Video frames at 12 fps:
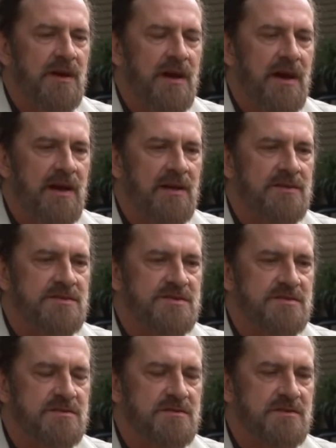
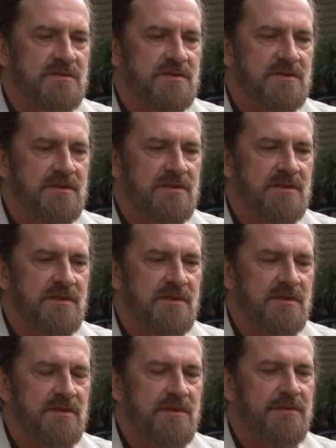and
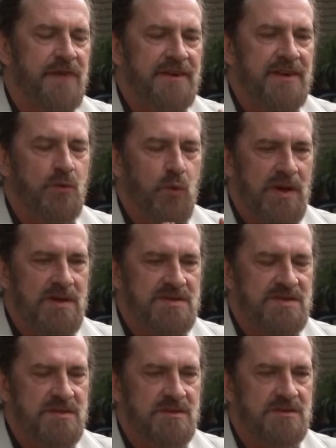finding
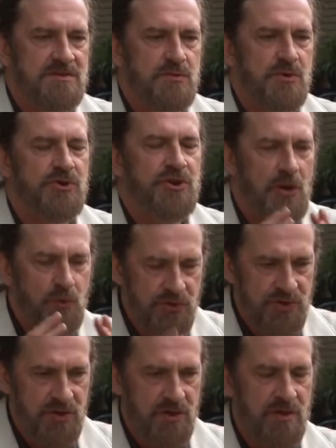ways to
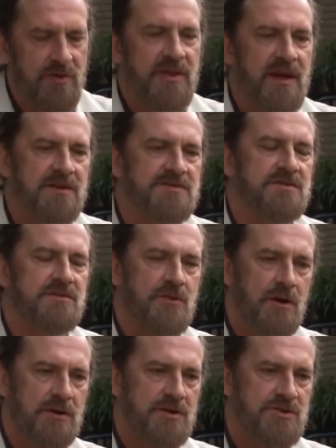counter that
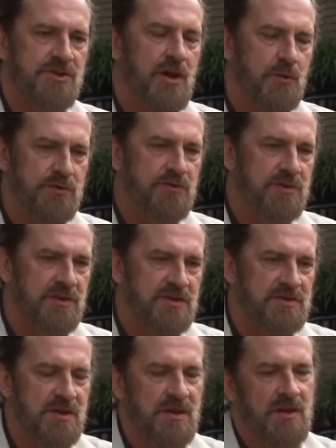knowledge, counter
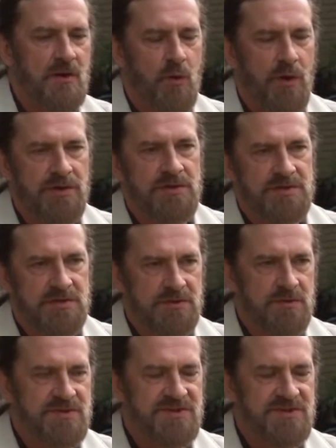it. What you do,